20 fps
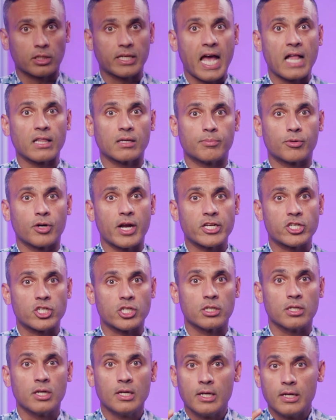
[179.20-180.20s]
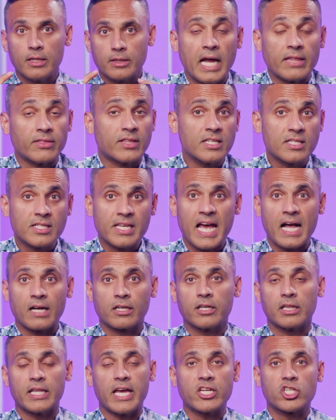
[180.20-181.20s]
calibration, and this
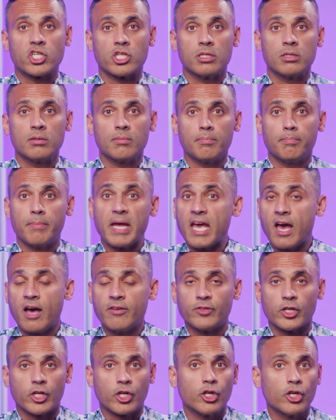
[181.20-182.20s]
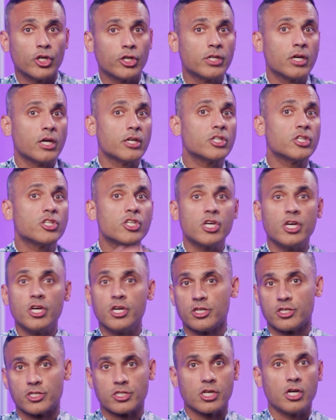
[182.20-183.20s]
calculation may have occurred
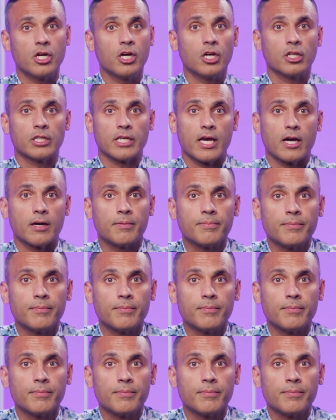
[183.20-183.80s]
years earlier.